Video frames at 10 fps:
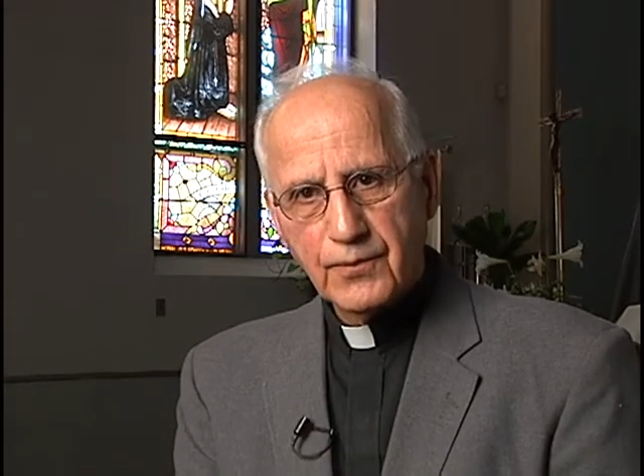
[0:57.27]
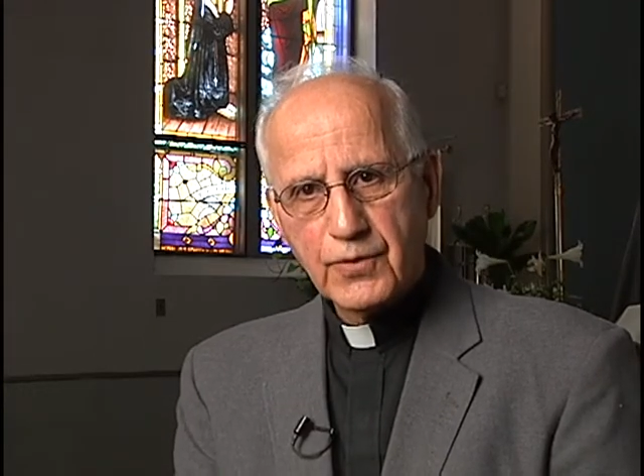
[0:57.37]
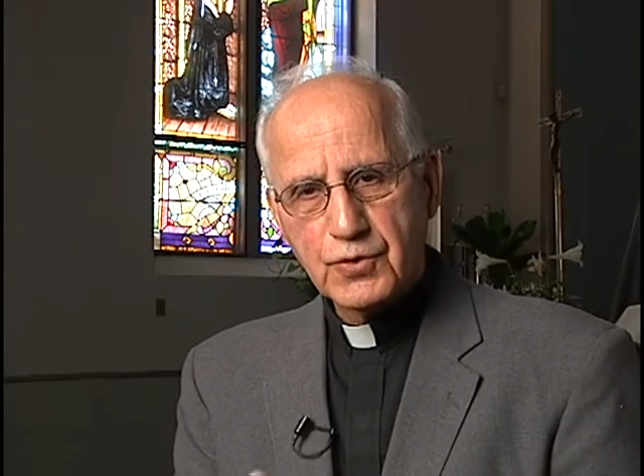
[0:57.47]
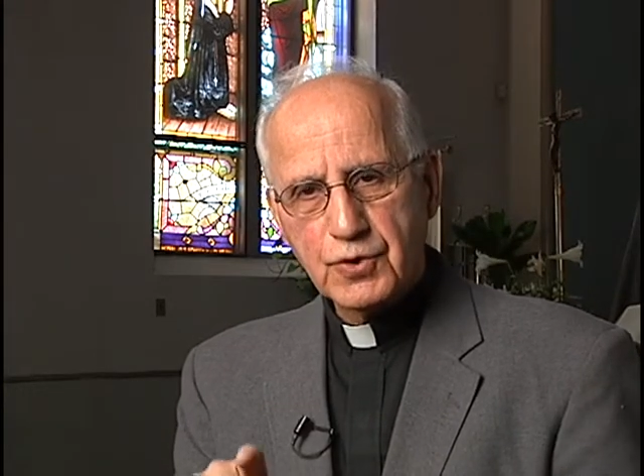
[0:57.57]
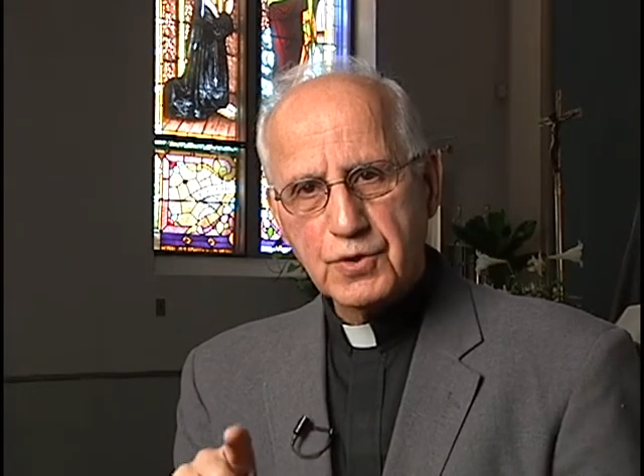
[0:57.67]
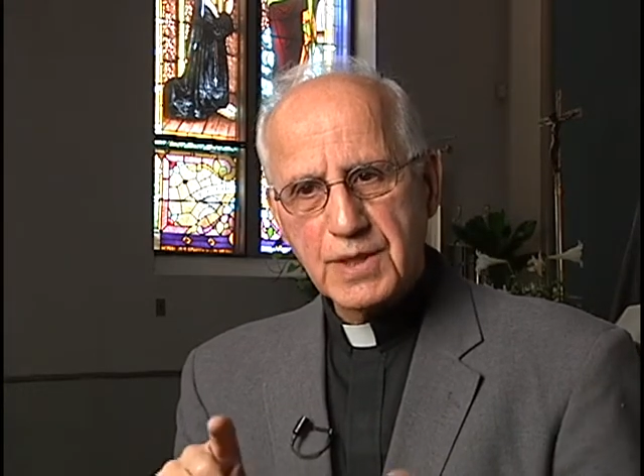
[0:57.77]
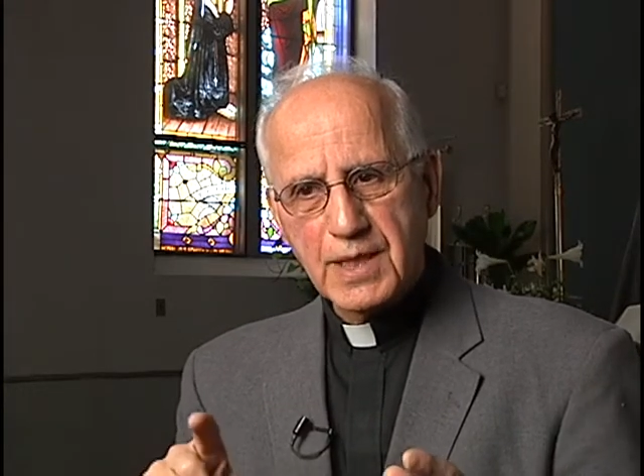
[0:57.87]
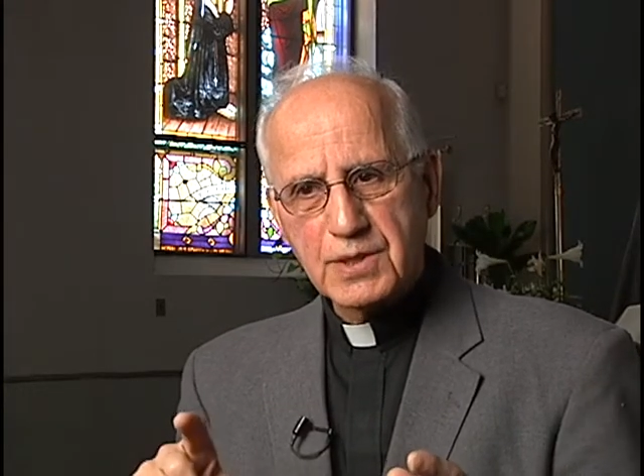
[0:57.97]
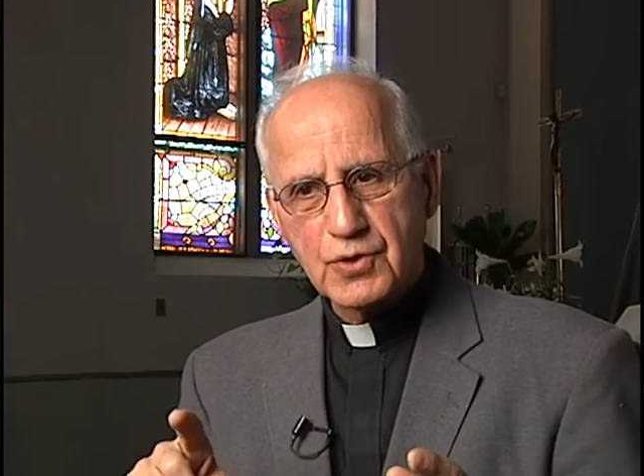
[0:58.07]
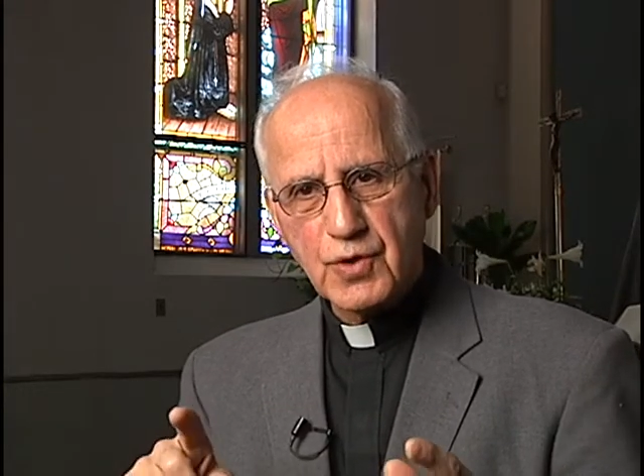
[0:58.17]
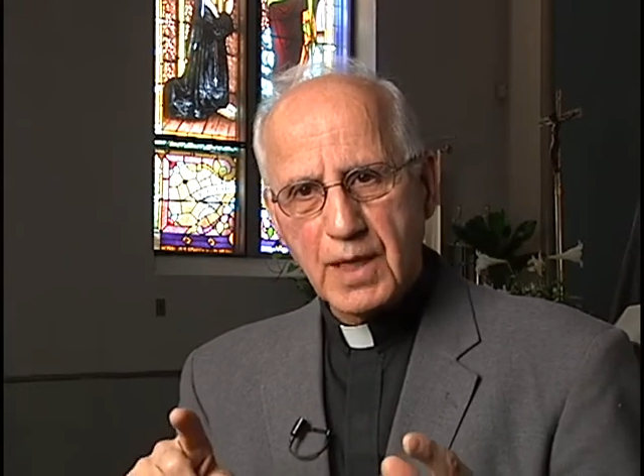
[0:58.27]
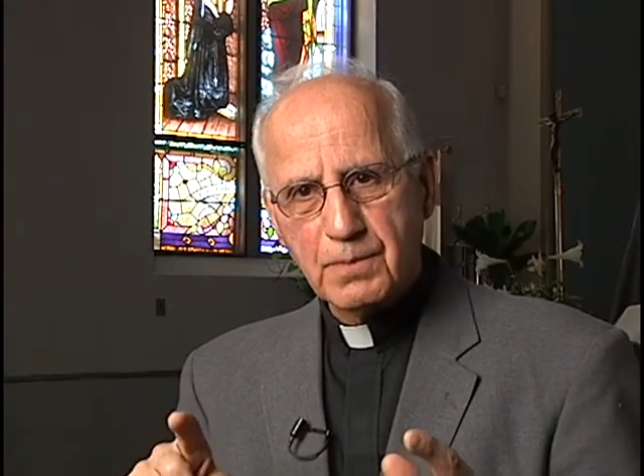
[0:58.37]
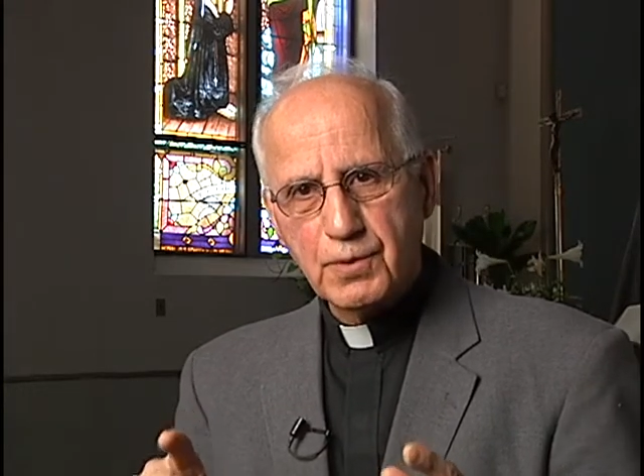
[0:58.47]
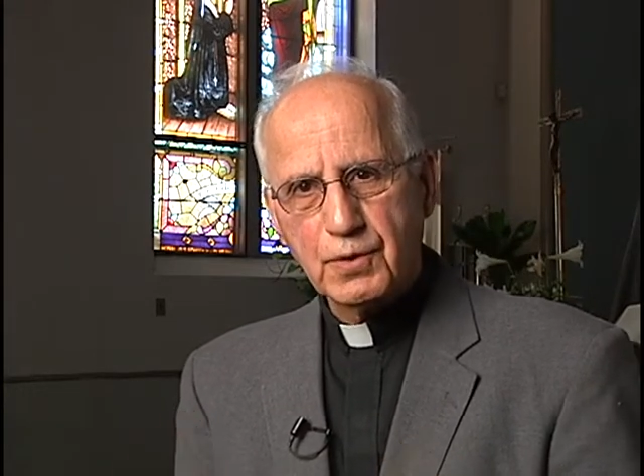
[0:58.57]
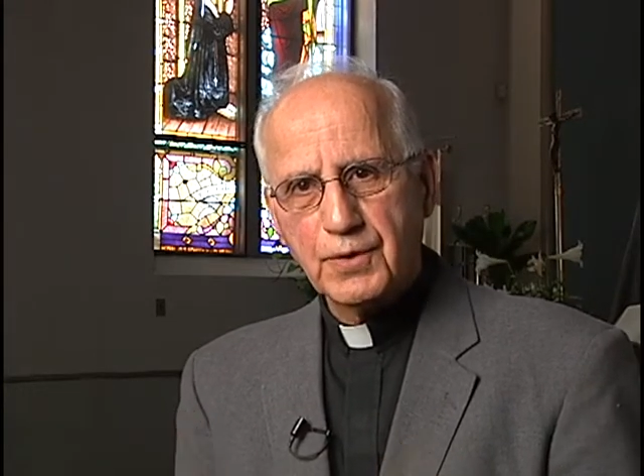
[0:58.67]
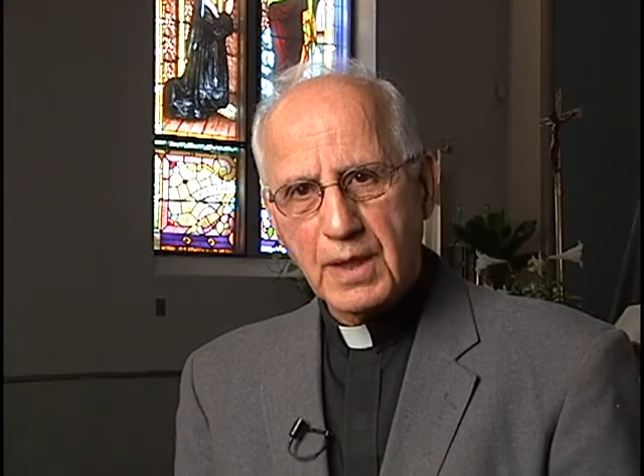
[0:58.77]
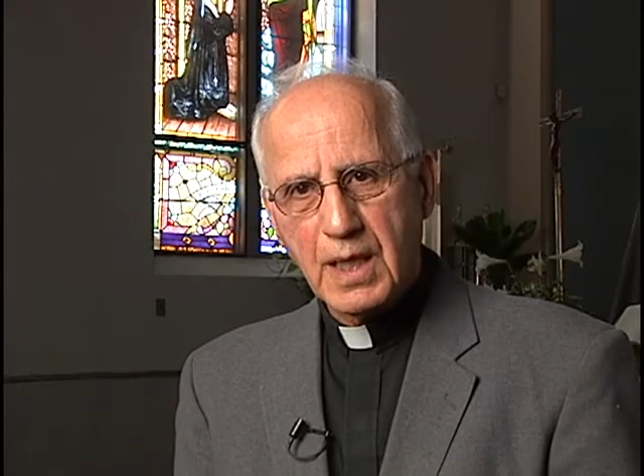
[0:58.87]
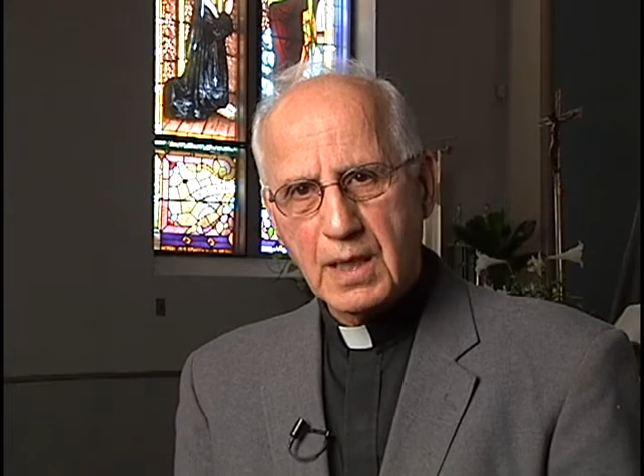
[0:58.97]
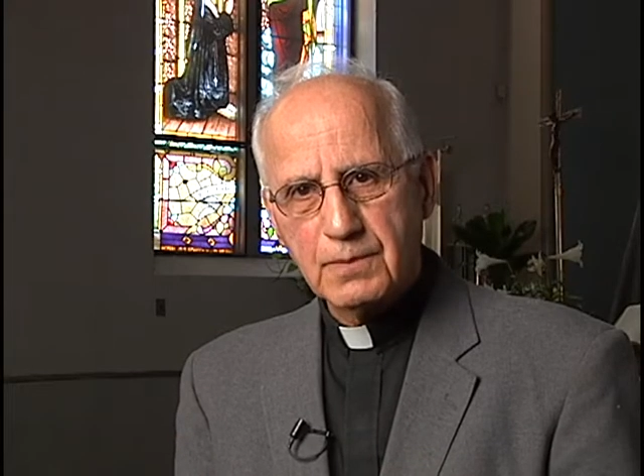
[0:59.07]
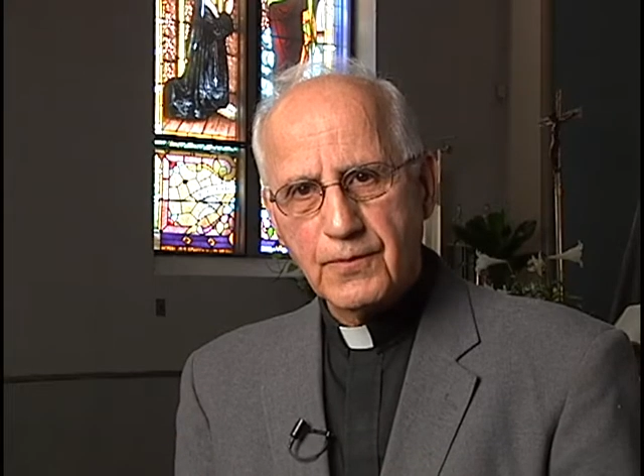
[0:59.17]
The church has to try to build a
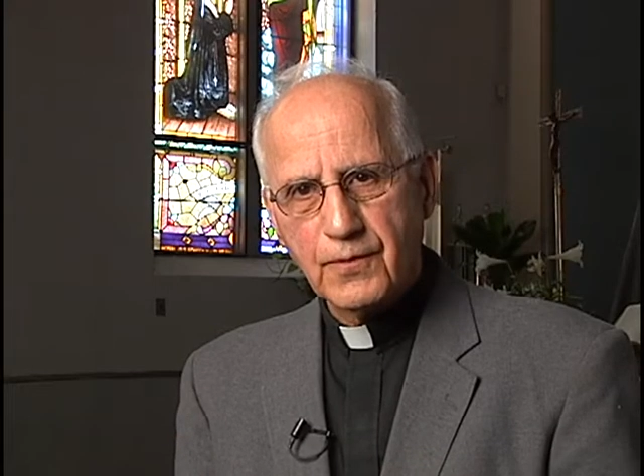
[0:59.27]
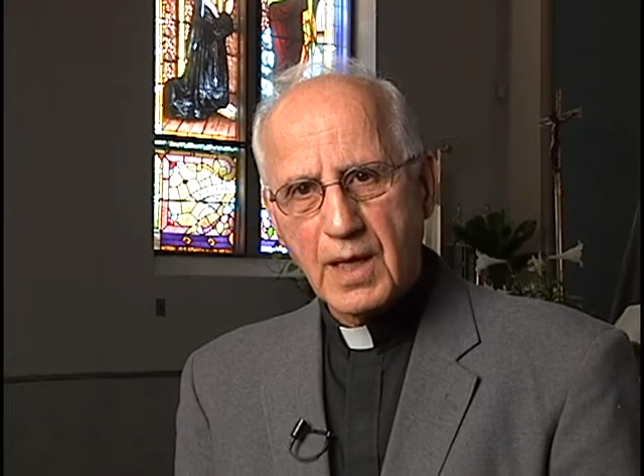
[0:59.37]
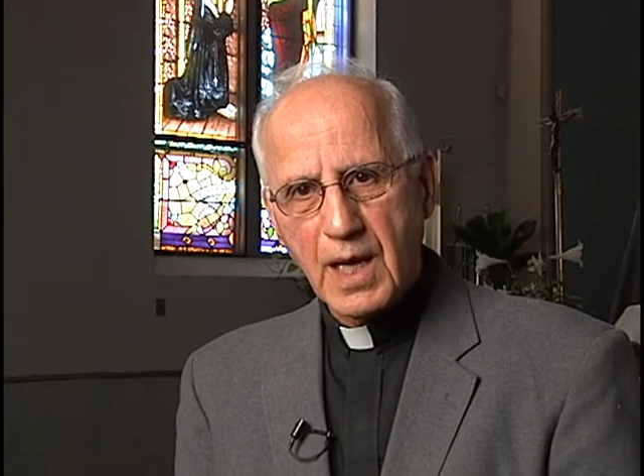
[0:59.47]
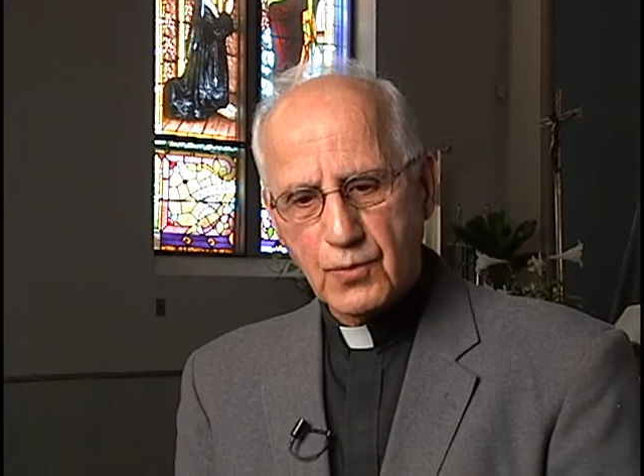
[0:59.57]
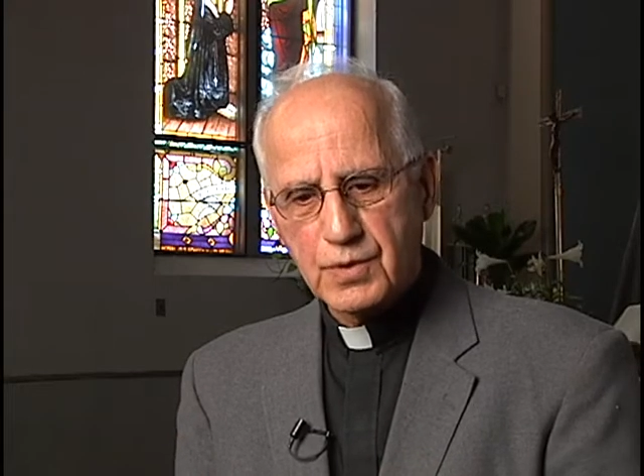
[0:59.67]
kingdom of God,